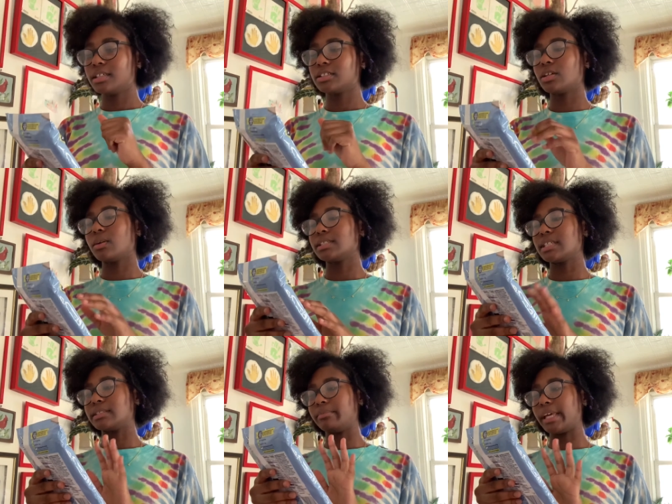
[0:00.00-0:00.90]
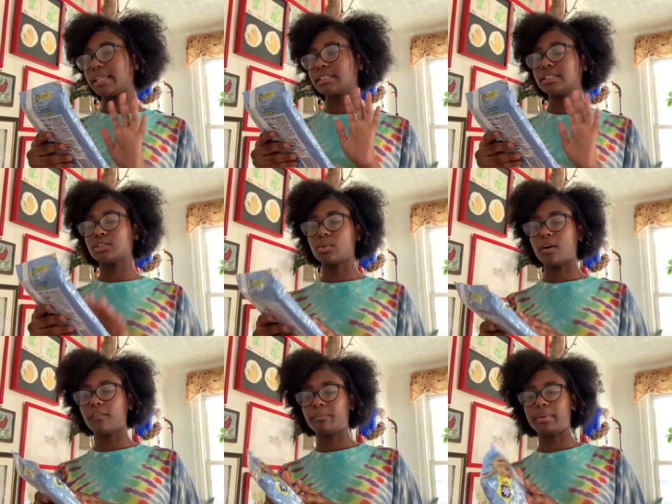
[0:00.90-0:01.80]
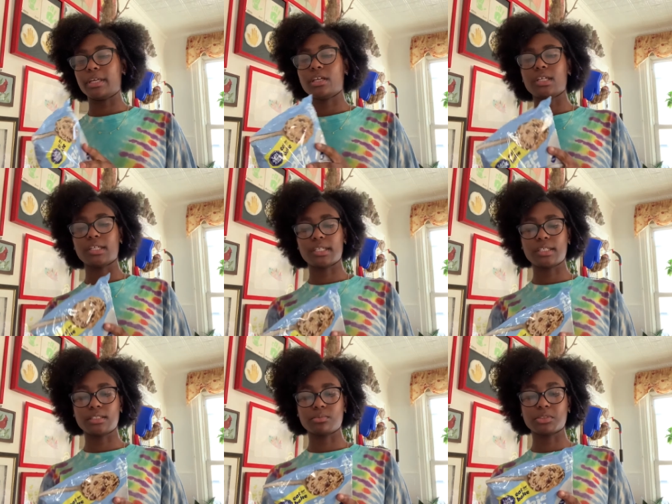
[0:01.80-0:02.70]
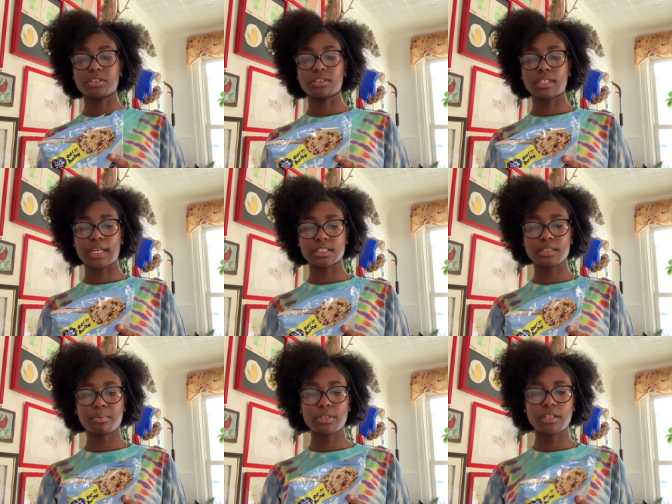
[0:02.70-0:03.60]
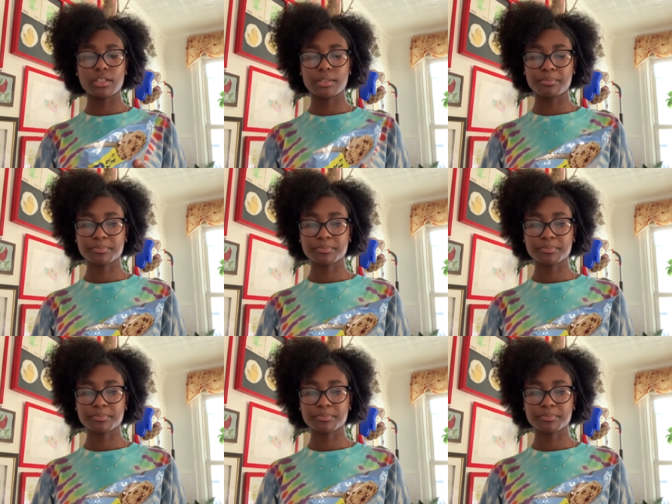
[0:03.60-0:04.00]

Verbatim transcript: So it says makes 12 baked cookies, which is actually pretty good.